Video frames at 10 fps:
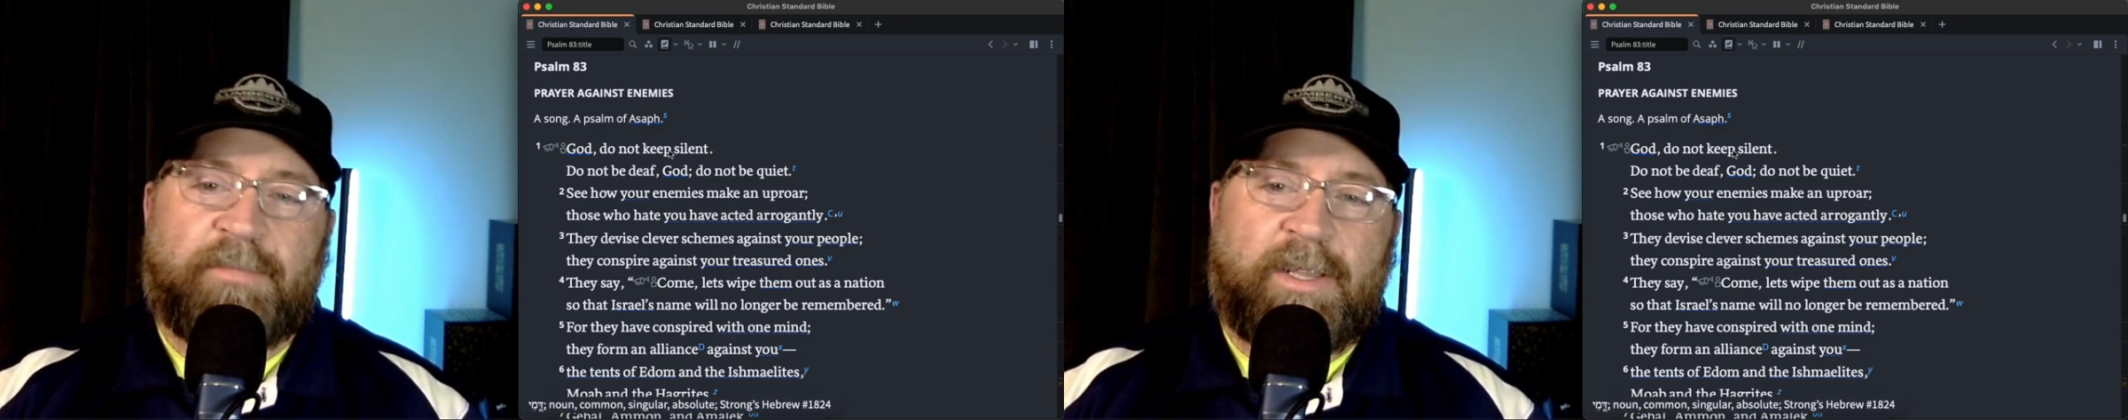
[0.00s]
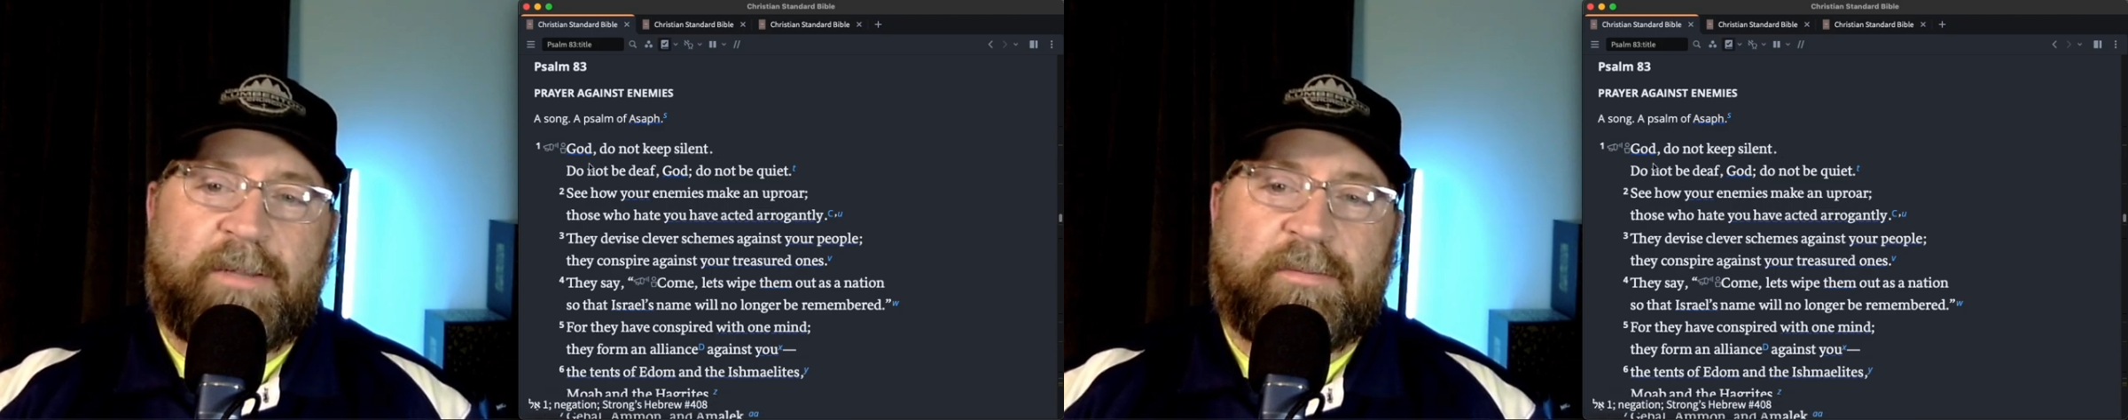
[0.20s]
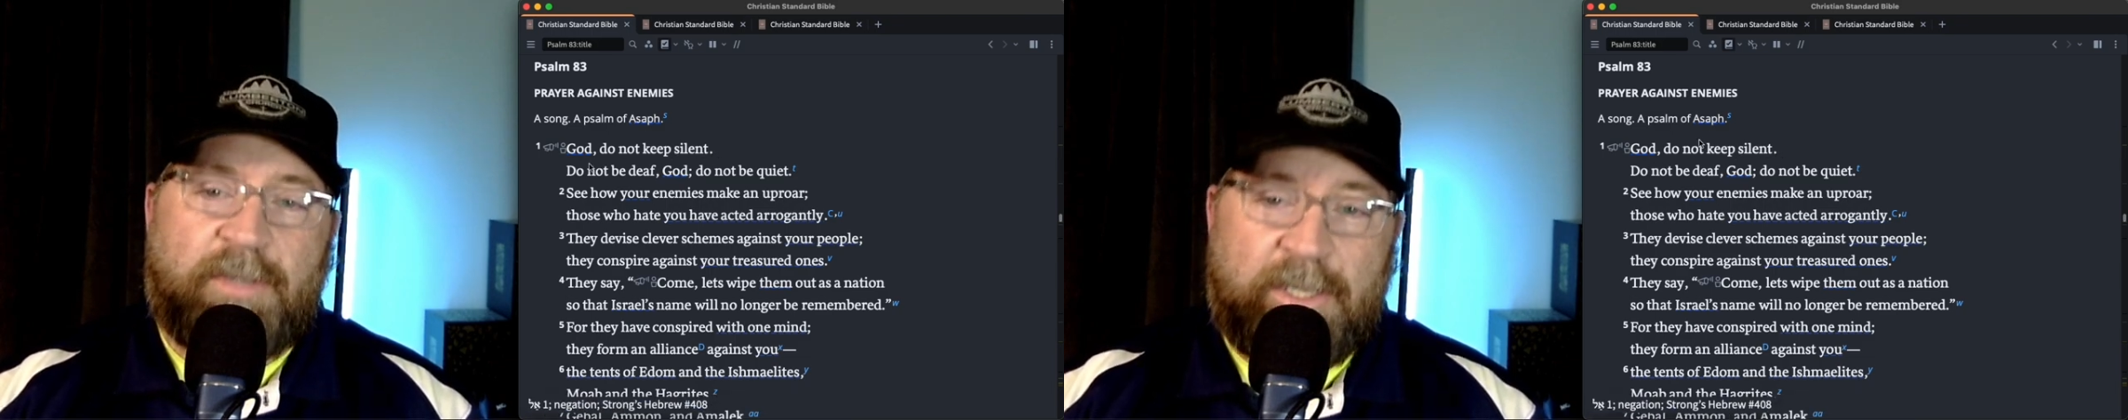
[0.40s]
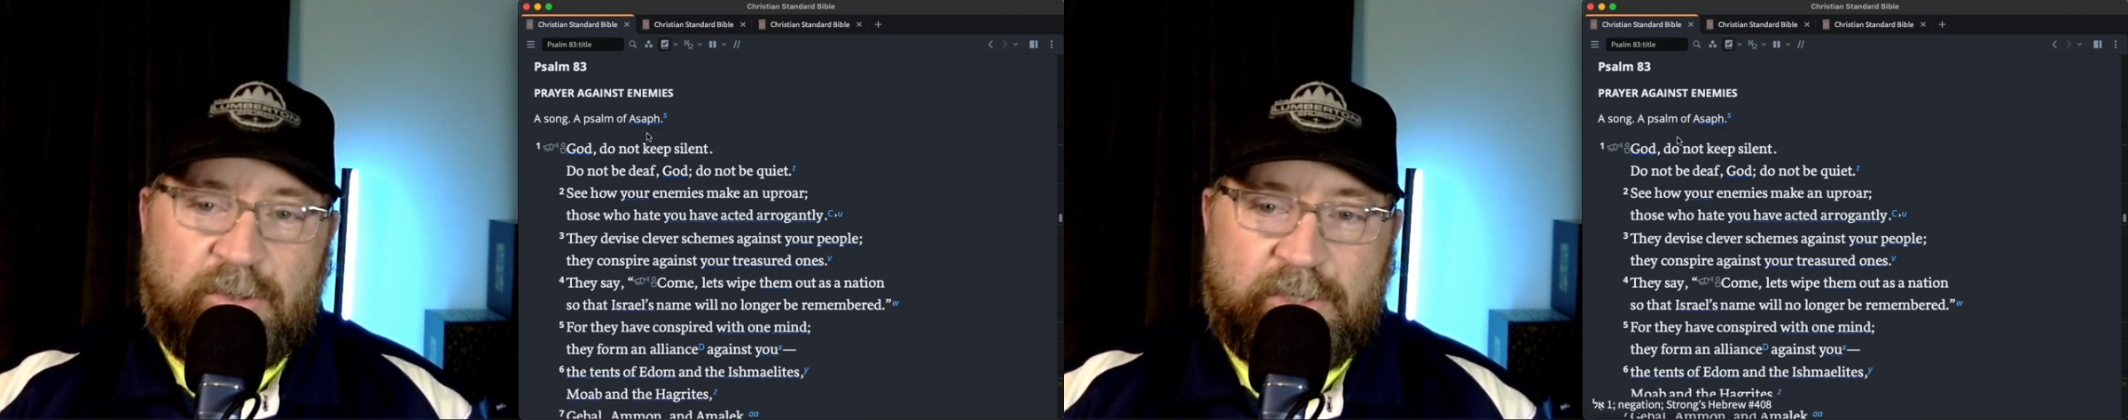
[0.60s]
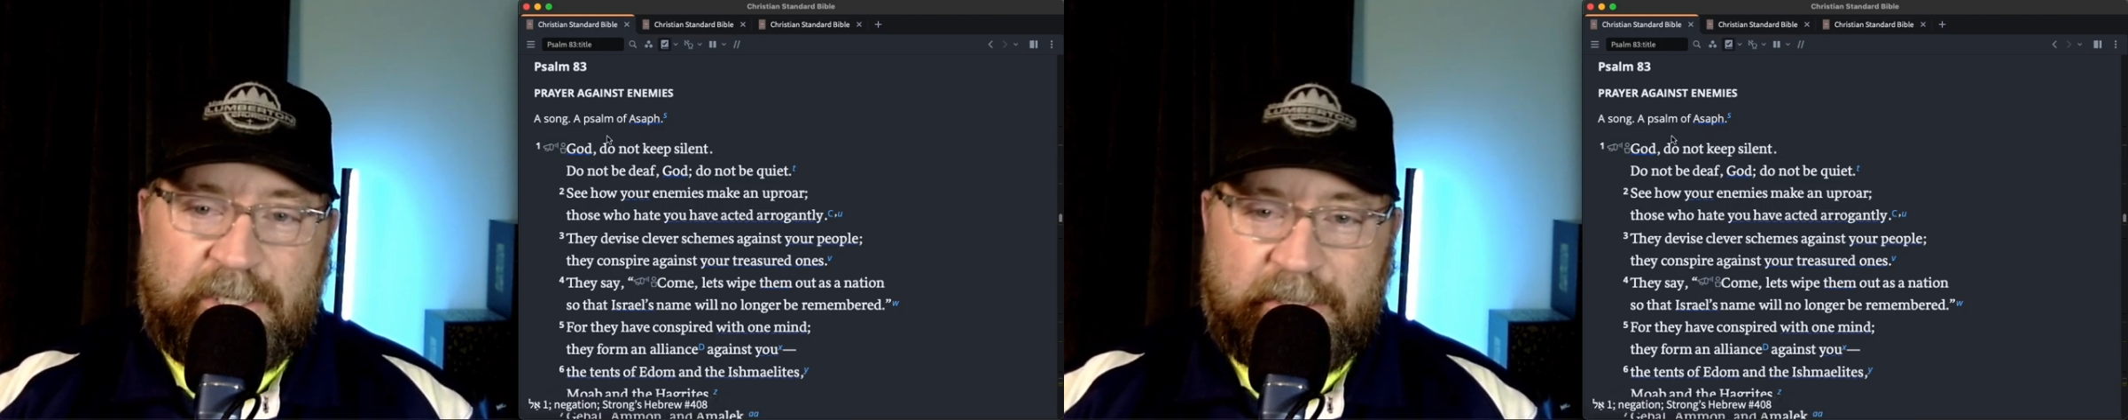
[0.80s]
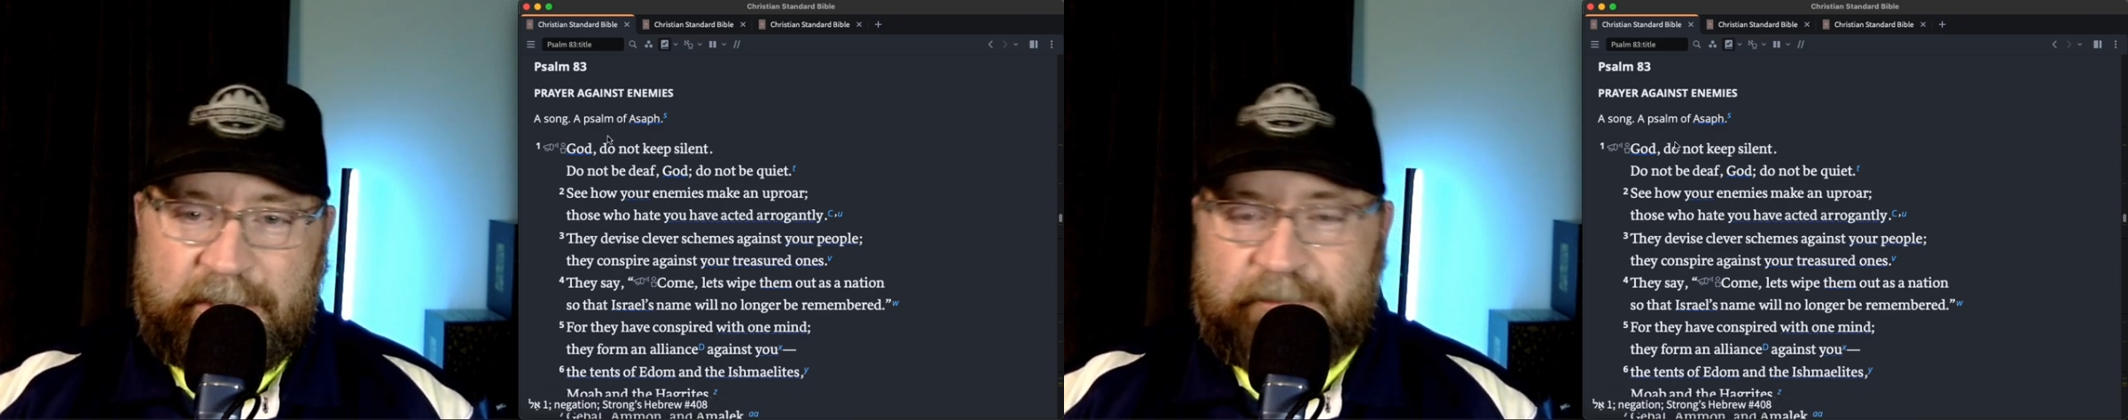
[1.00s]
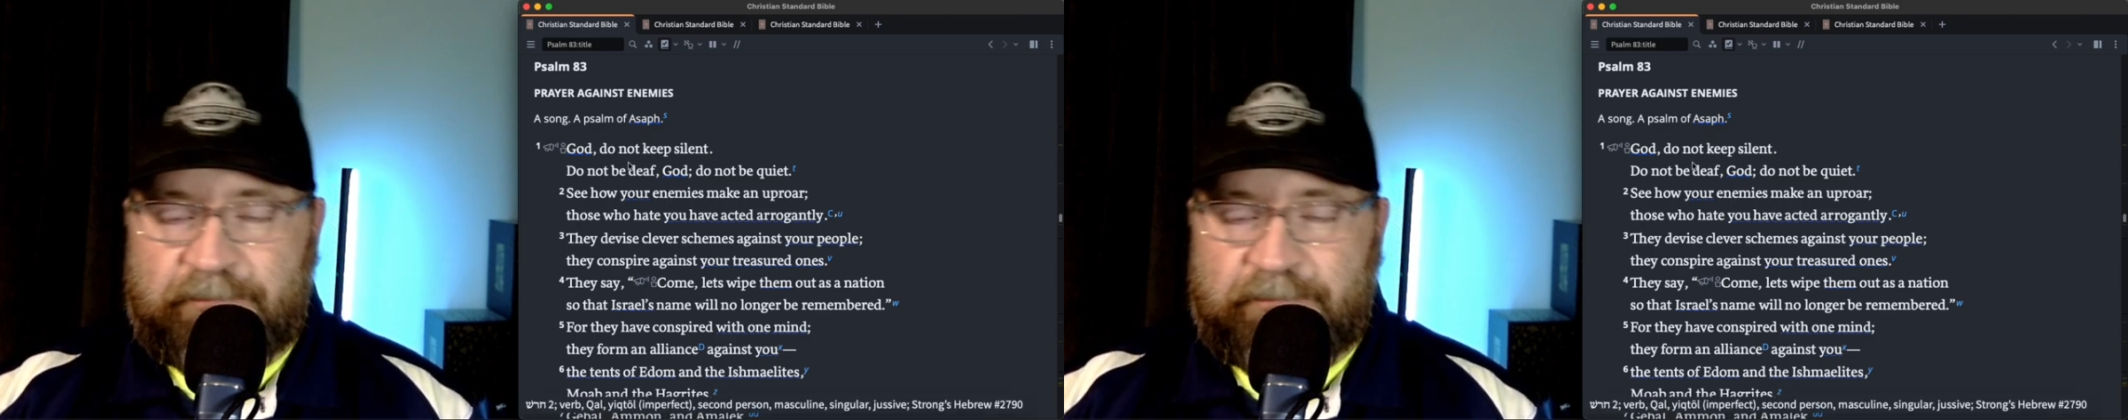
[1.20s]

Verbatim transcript: Um, so, interestingly,